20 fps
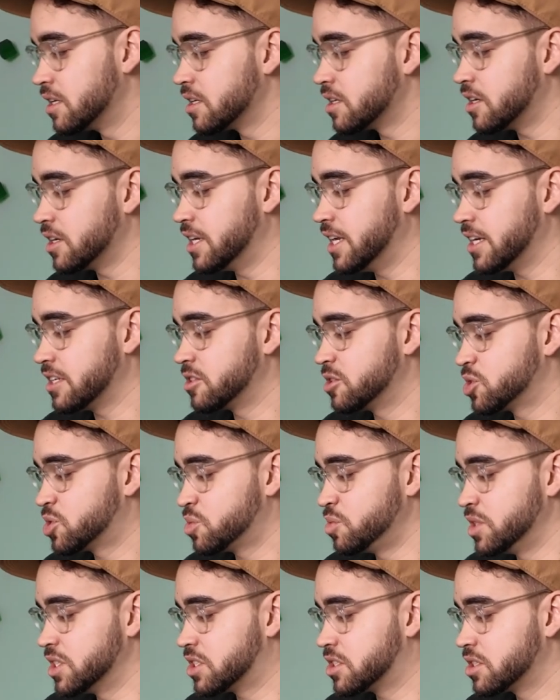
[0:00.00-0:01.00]
connect the
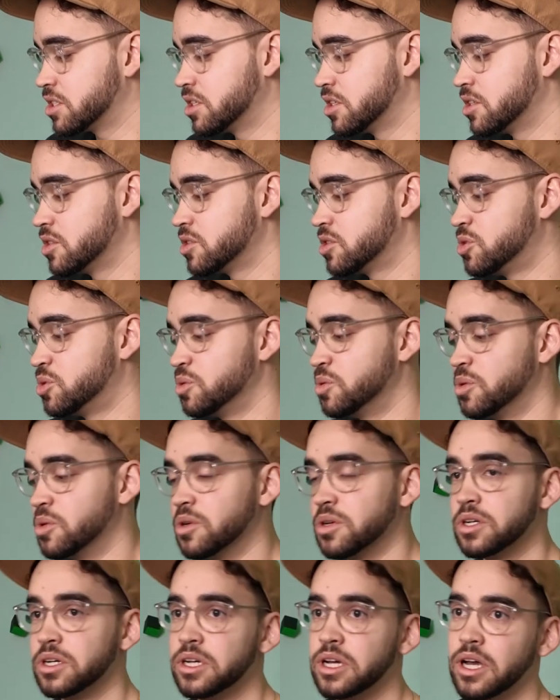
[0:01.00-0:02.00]
switch to
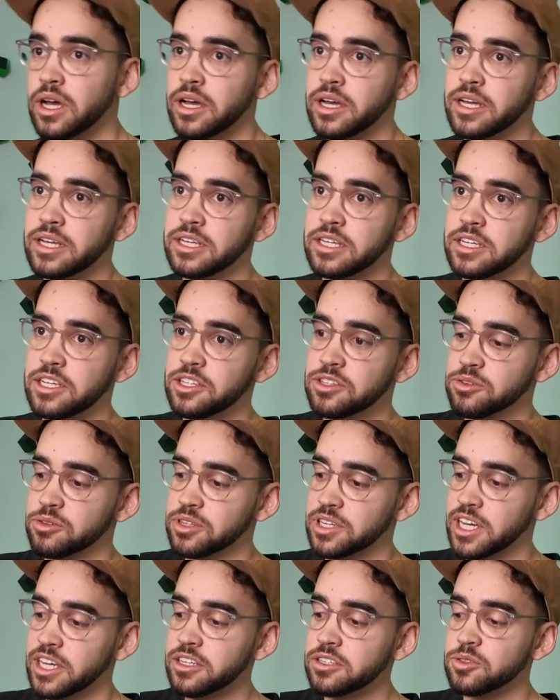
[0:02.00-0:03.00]

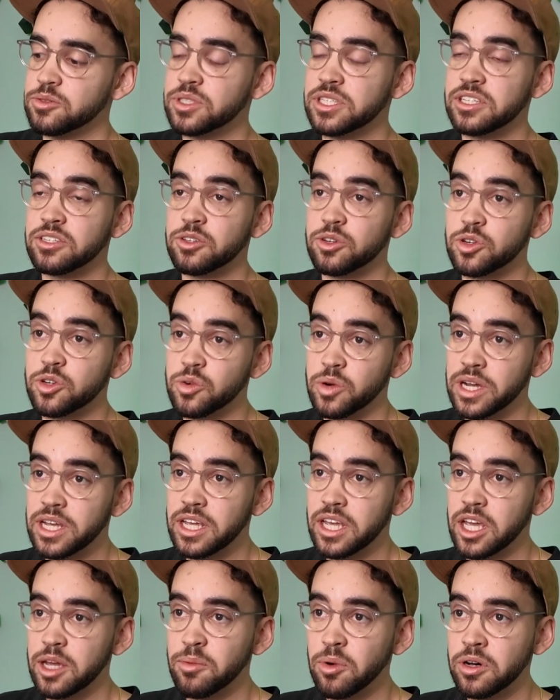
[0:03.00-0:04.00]
Ethernet using the gray
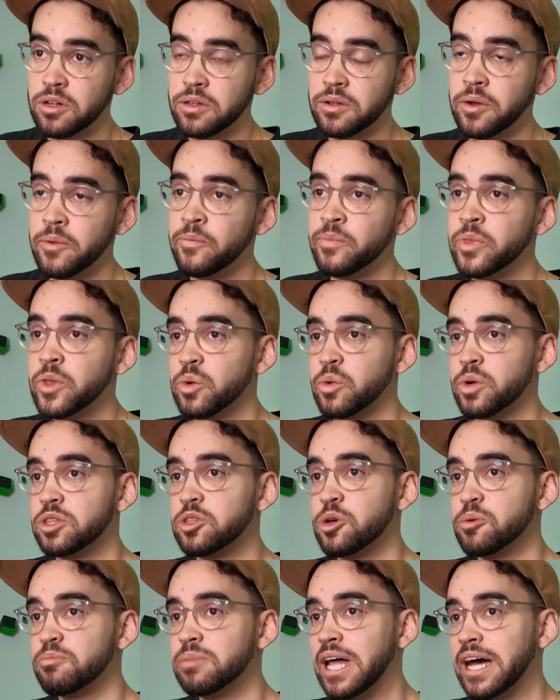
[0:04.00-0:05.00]
cable. With
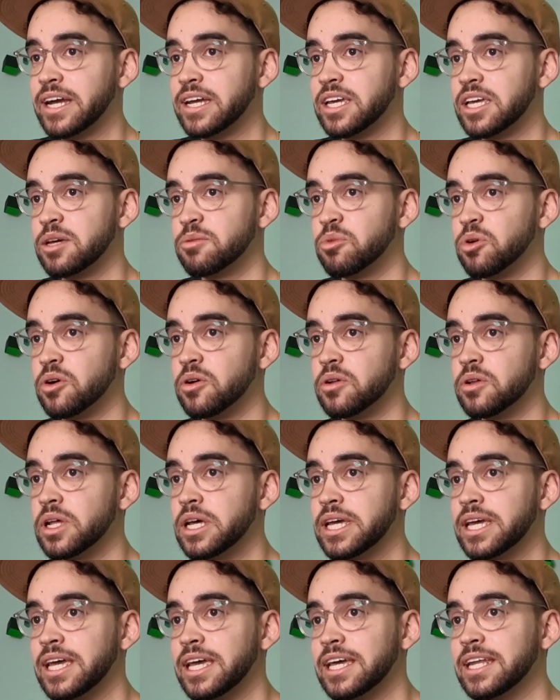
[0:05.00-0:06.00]
the black cable,
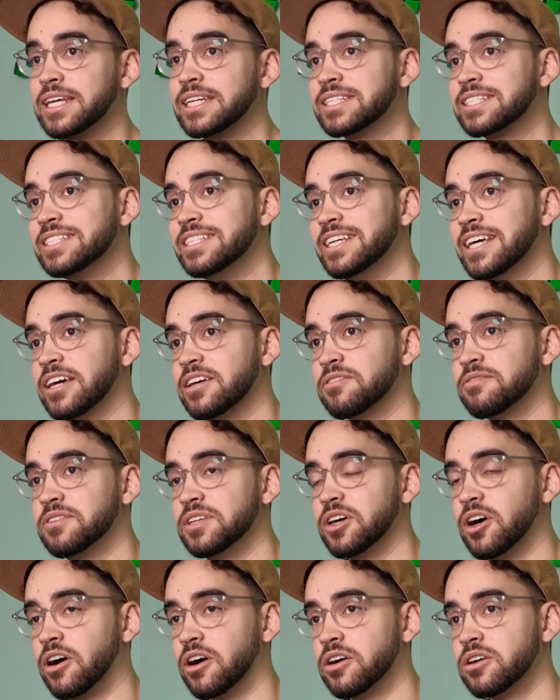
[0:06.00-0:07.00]
it is the
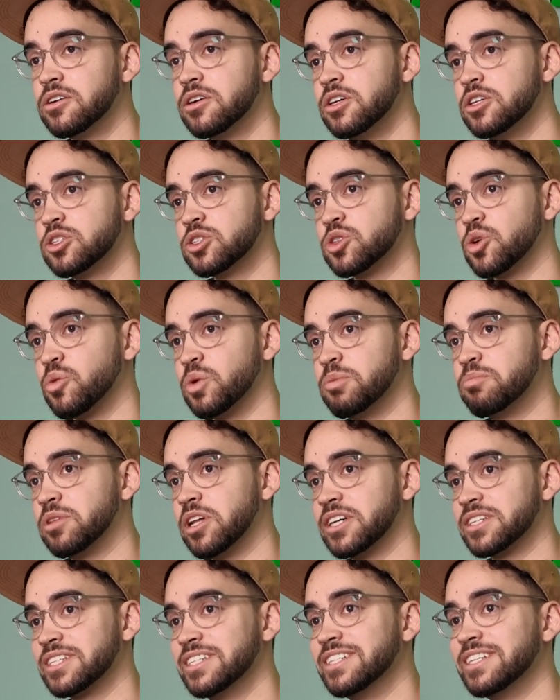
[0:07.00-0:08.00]
NVR. So we
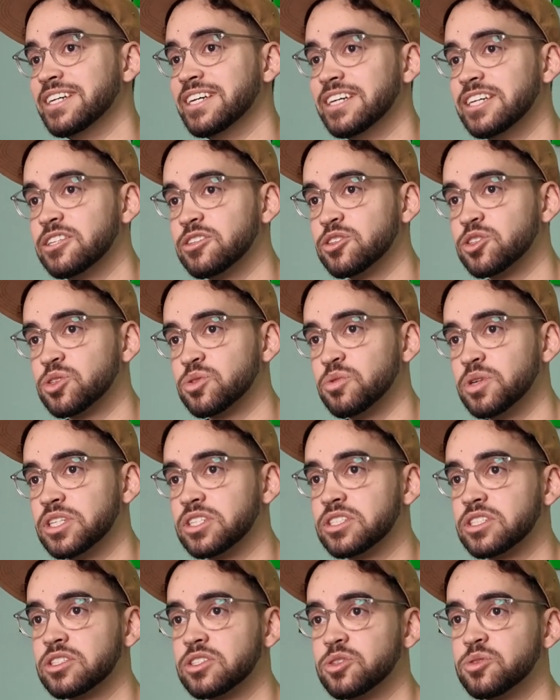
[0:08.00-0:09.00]
plugged in the
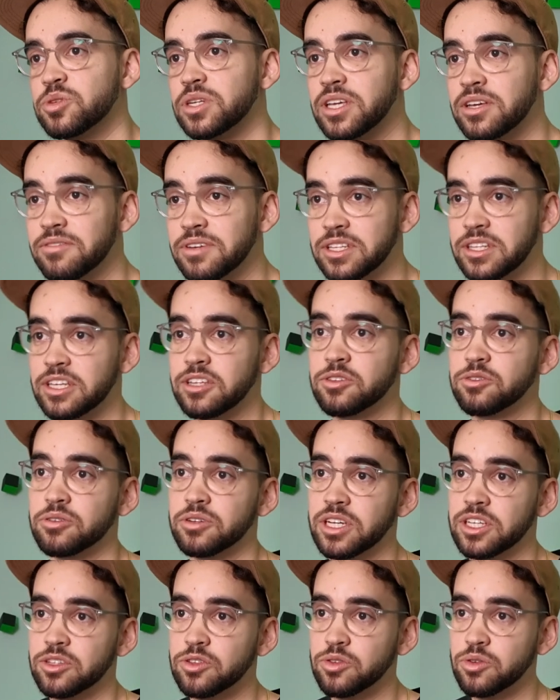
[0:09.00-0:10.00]
switch to give it
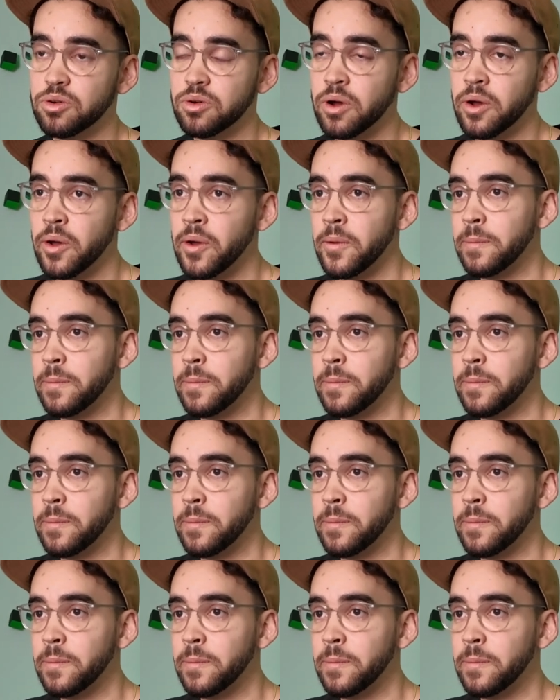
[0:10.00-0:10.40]
internet too.